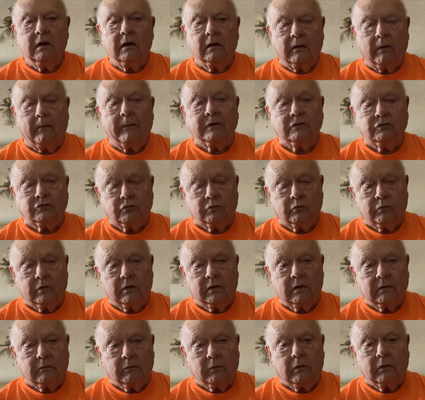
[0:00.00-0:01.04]
That means you
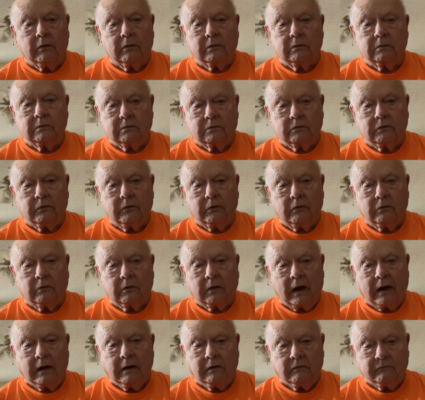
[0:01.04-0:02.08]
really want to do
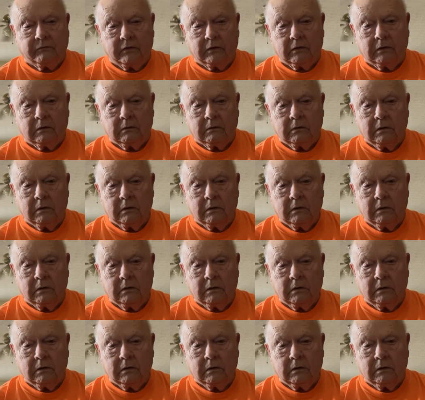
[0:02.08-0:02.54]
Caneyville."